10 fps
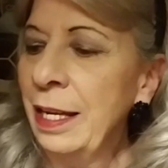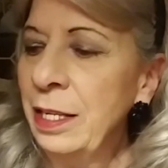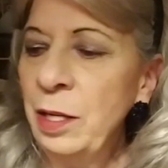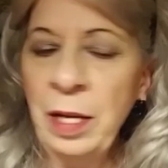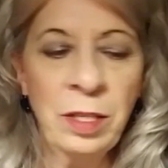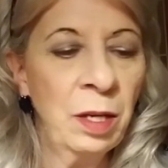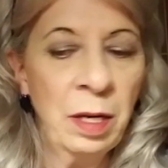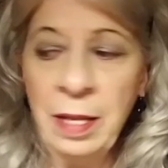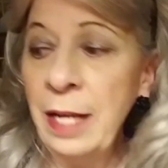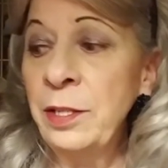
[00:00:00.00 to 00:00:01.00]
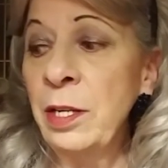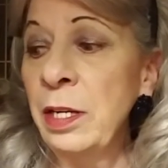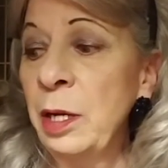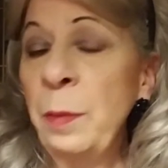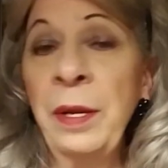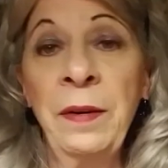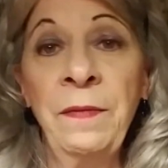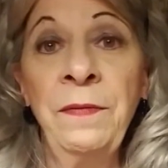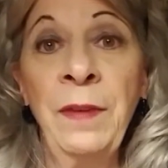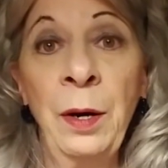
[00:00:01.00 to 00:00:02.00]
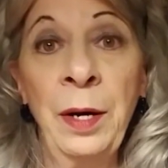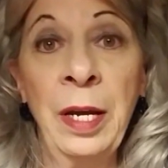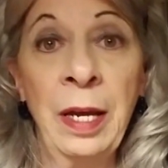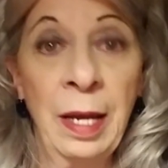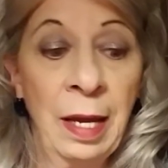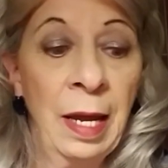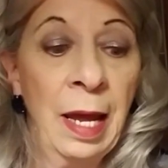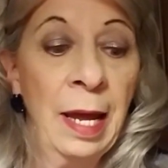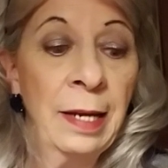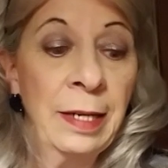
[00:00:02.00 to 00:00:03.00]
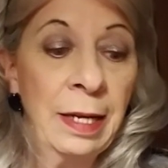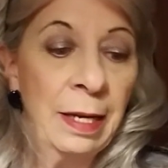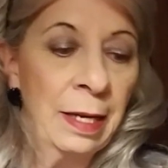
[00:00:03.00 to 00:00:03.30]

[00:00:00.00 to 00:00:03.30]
So that's gonna come in very handy.